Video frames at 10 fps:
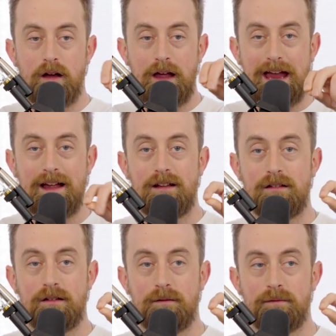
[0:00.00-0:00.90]

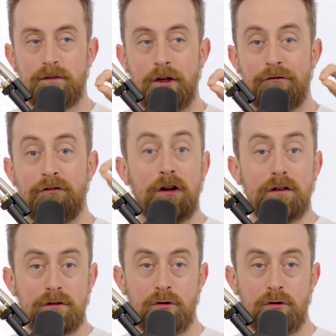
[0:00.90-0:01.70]
And the first